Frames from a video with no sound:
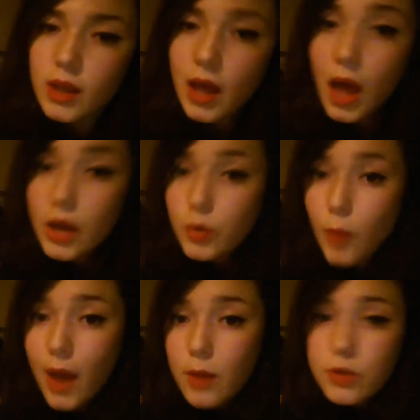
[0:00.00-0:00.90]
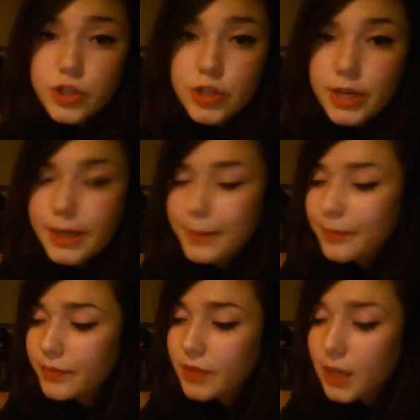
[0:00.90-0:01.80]
And where was she,
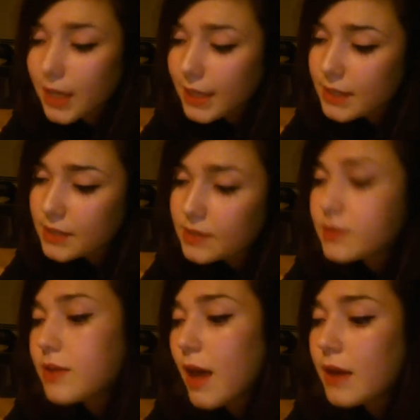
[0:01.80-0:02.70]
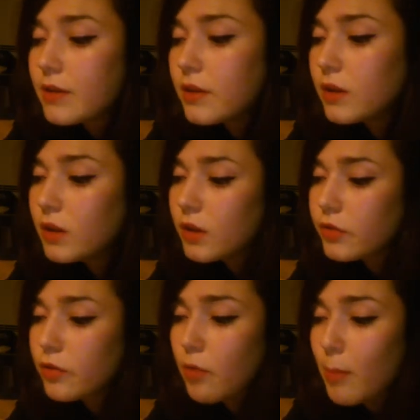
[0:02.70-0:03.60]
the latest dead,
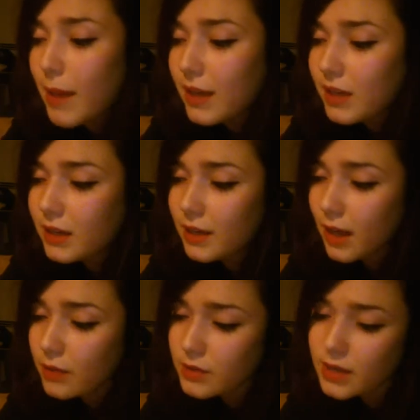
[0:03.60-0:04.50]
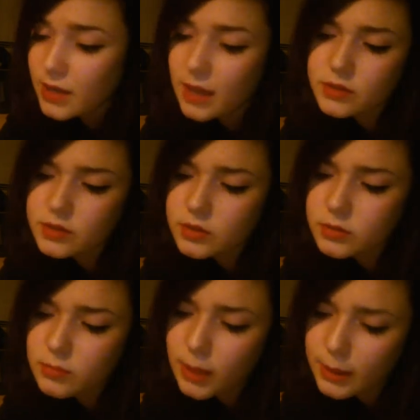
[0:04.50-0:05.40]
the Romanian countess who
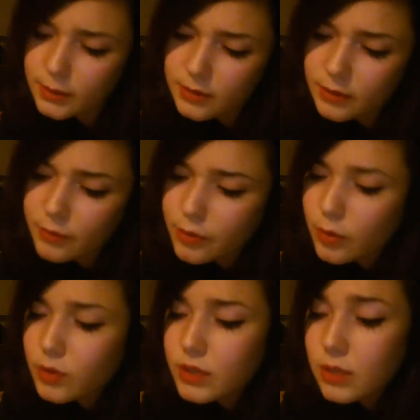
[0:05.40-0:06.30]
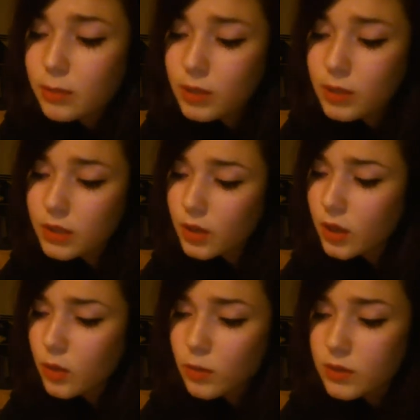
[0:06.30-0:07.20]
might have thought her blood
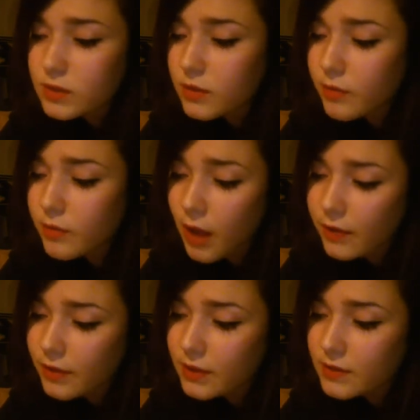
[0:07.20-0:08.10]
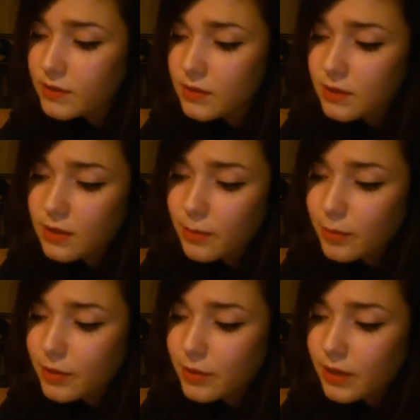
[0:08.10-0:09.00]
would survive his
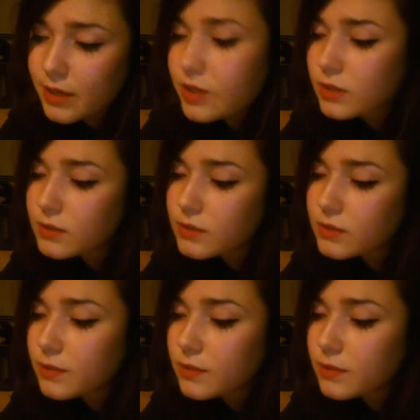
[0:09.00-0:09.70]
depredations?